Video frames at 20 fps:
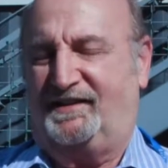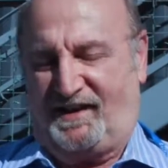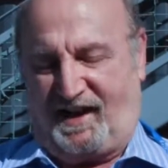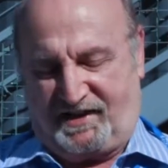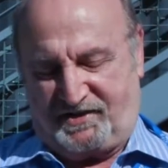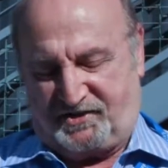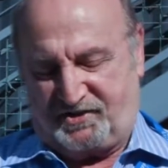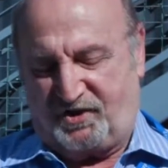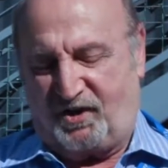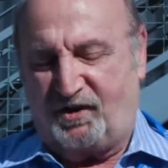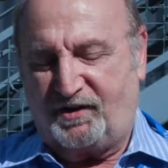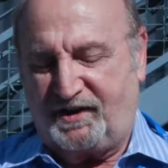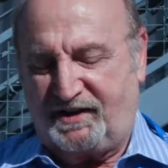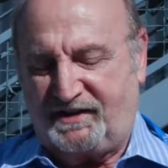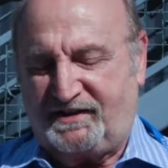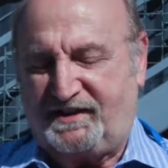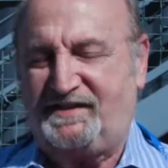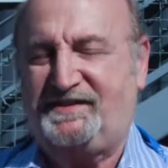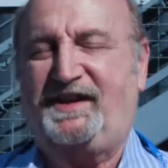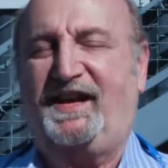I
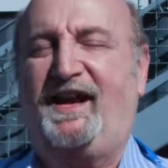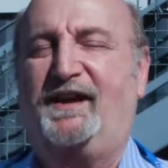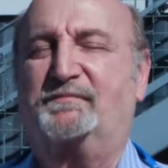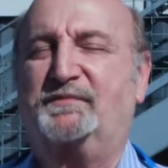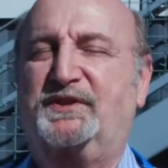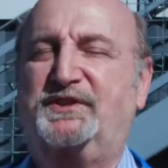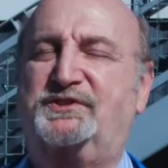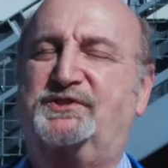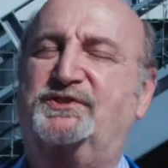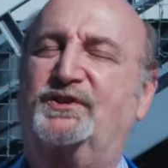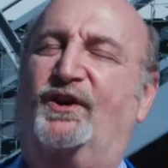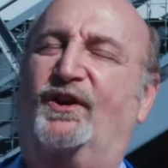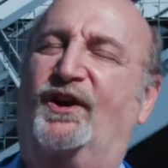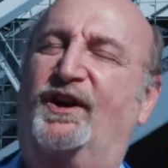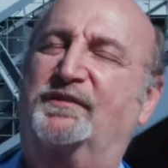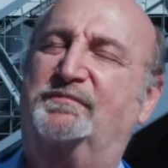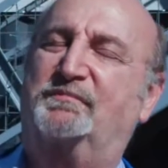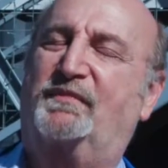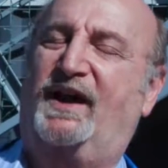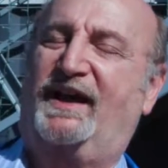started the damage
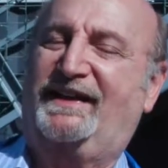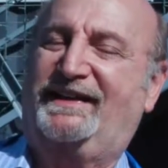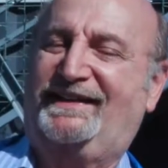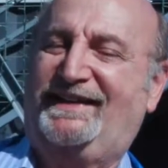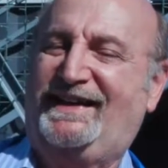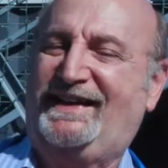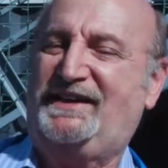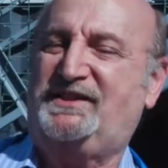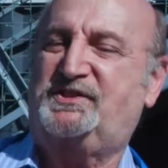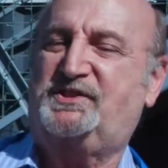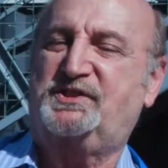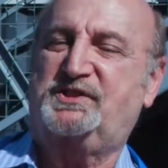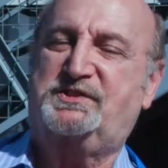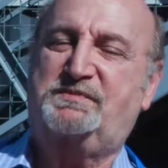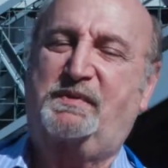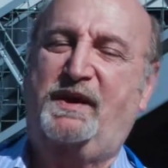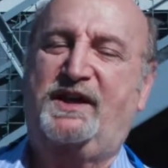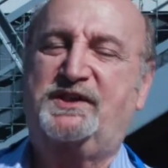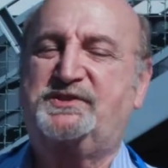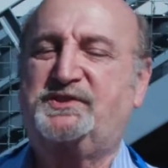on my knees,
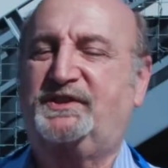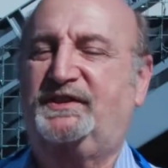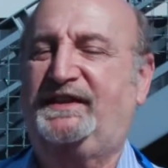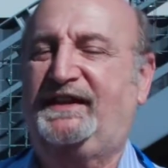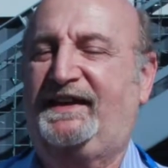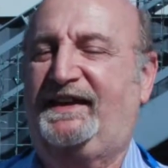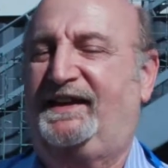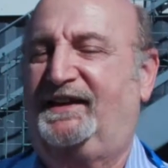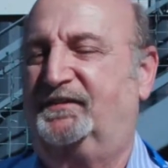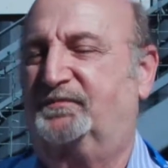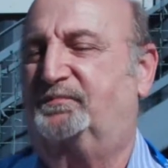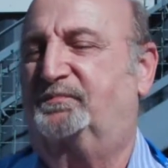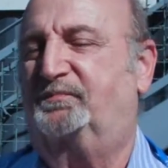especially